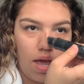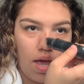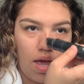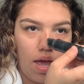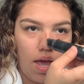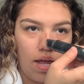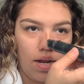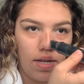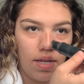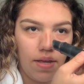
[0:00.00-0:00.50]

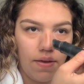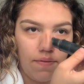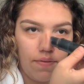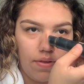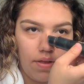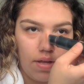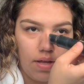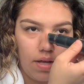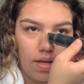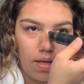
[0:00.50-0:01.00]
and give
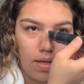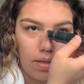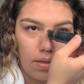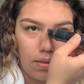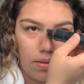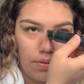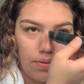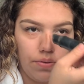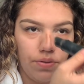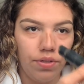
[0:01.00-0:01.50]
the
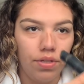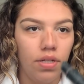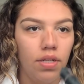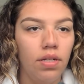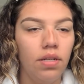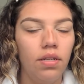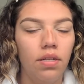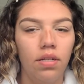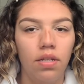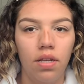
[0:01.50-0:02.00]

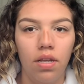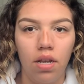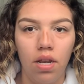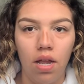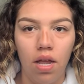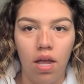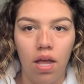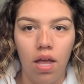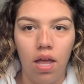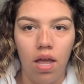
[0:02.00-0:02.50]
illusion
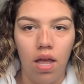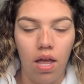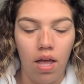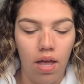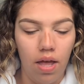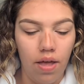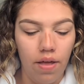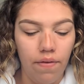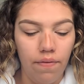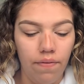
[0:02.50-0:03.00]

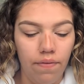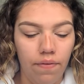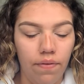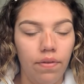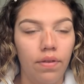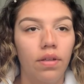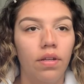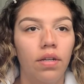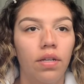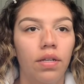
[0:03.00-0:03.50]
of
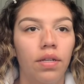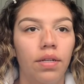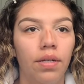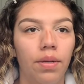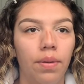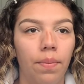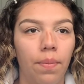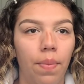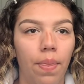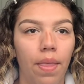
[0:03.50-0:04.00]

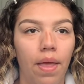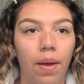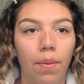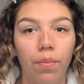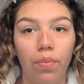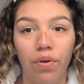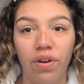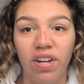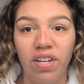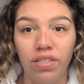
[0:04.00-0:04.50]
a
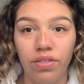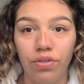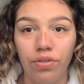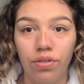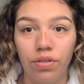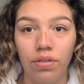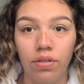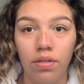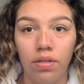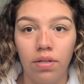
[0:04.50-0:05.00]
bridge.
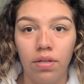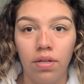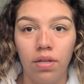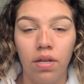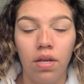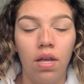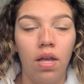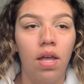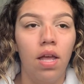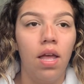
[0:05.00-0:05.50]

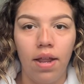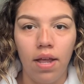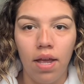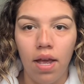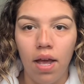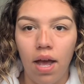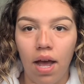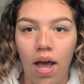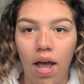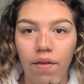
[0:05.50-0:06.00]

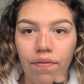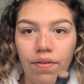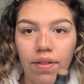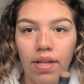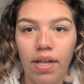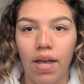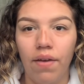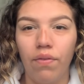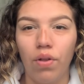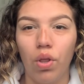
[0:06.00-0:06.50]
I feel like
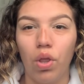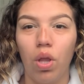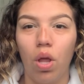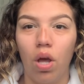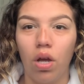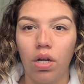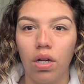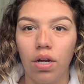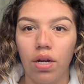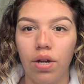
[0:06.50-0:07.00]
I have a
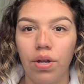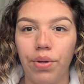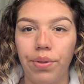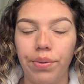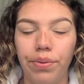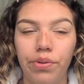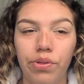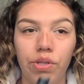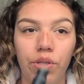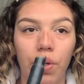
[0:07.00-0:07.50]
longer
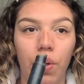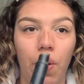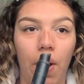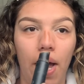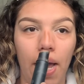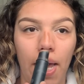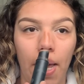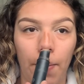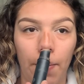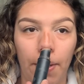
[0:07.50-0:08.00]
nose, so I
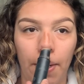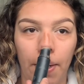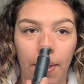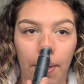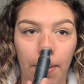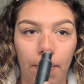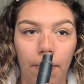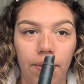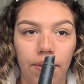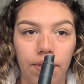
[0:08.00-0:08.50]
am gonna
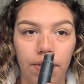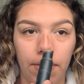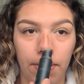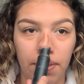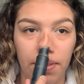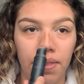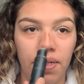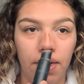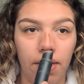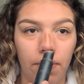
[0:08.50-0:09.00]
go in
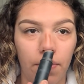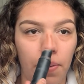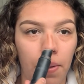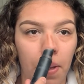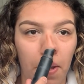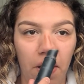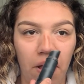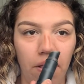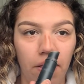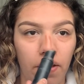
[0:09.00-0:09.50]
just
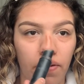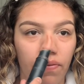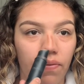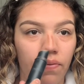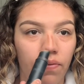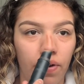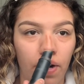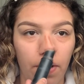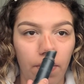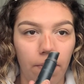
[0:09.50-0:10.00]
in the
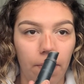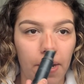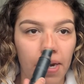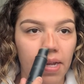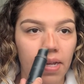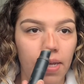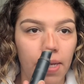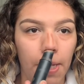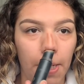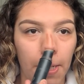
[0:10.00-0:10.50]
front right
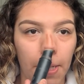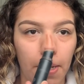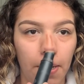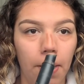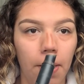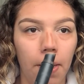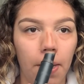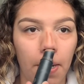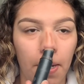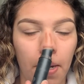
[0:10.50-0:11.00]
here,
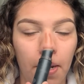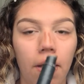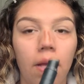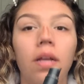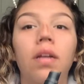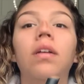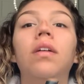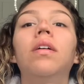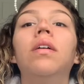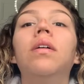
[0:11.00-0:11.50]

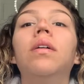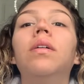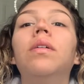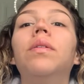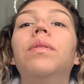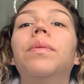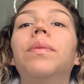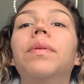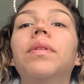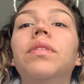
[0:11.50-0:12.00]

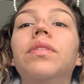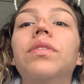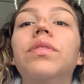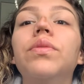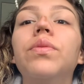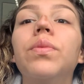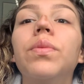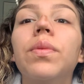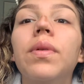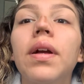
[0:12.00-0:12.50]
just
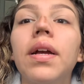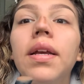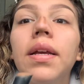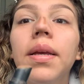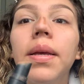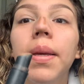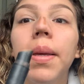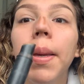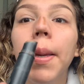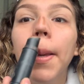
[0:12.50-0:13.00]
right
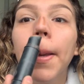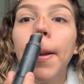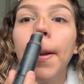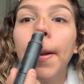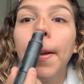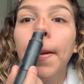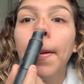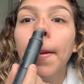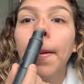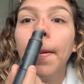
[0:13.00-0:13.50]

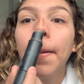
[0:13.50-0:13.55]
here.